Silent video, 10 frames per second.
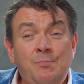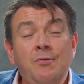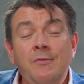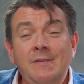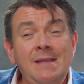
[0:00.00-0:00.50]

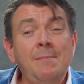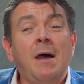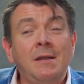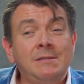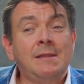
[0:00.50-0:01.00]
pretty
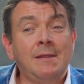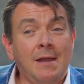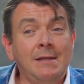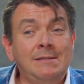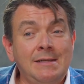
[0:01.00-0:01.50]
much to the
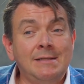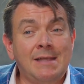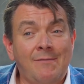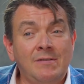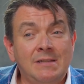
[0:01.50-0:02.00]

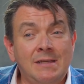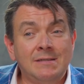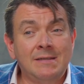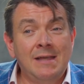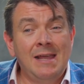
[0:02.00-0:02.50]
1970s.